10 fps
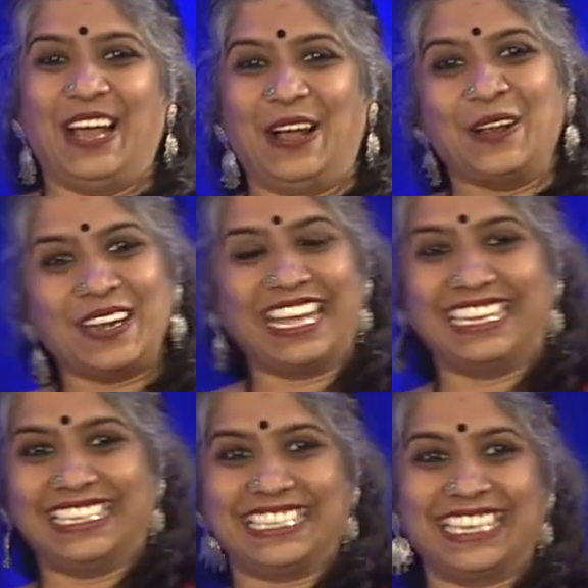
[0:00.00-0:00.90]
All
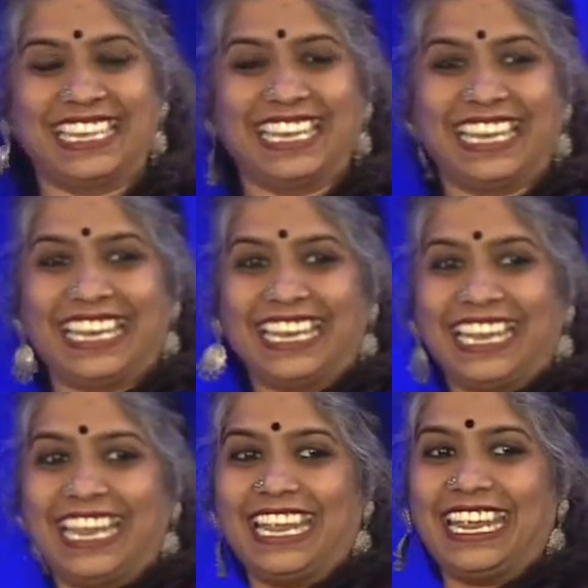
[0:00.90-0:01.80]
right.
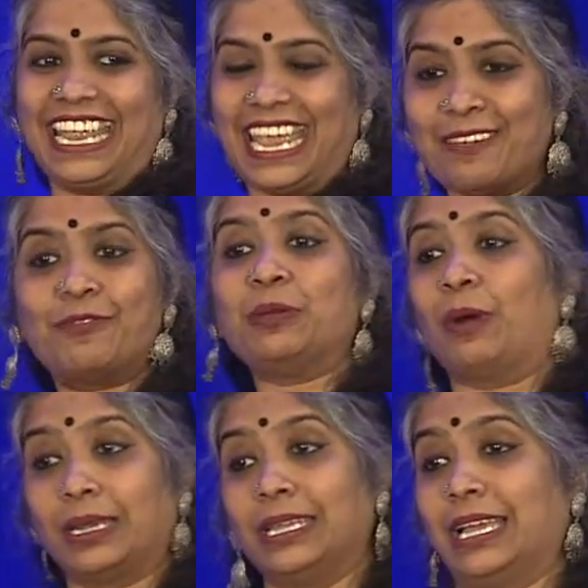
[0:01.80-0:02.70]

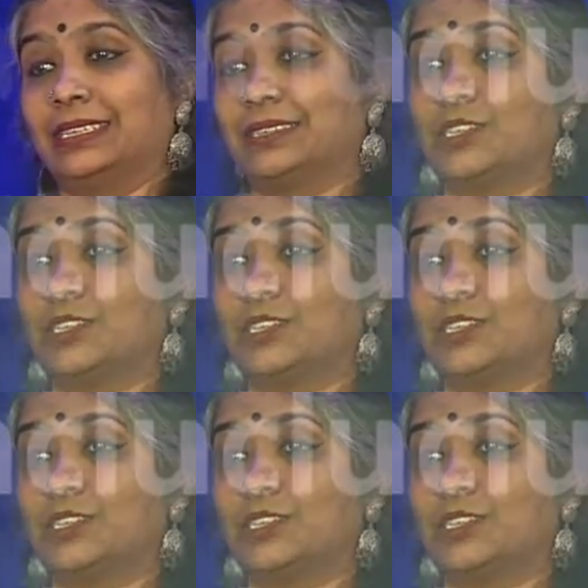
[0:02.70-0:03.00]
Everybody has a